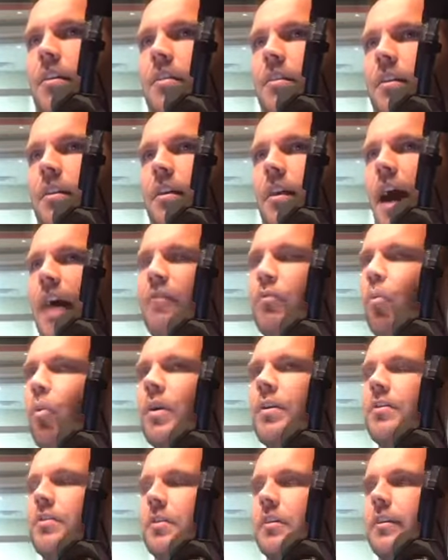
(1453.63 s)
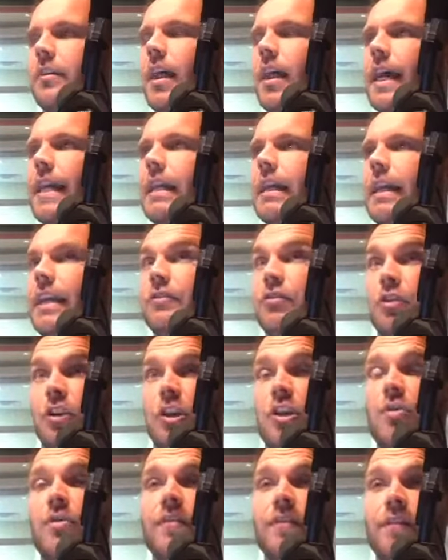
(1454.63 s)
Mm-hmm. I've wondered, like, it's
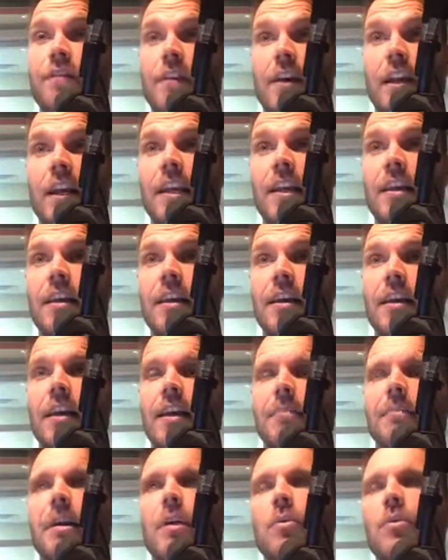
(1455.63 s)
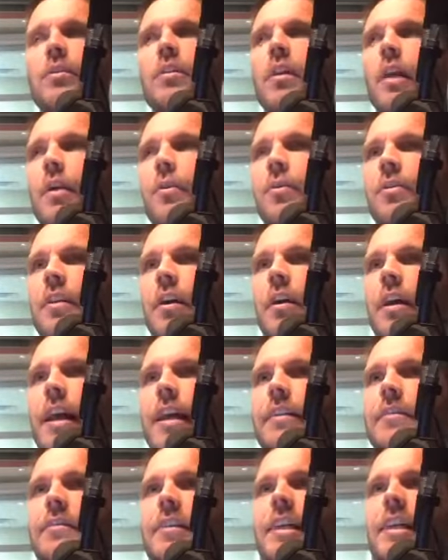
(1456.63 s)
cute and funny, but I wonder, like, when they're
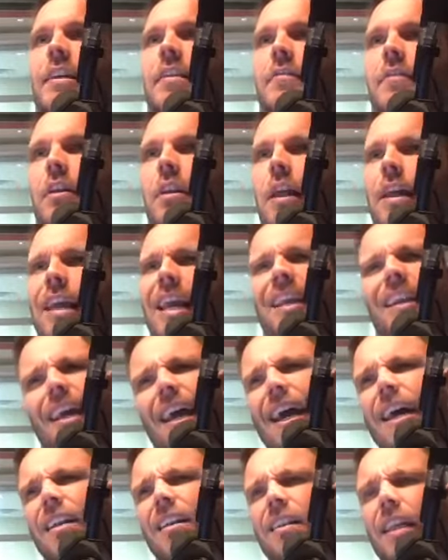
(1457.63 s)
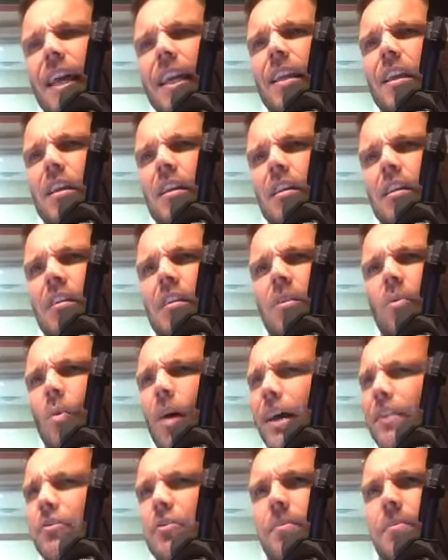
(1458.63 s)
18, if they're like, hey, Dad, like,
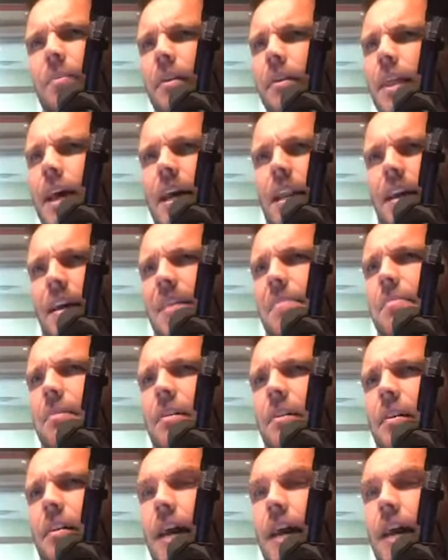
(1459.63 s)
why'd you put that up?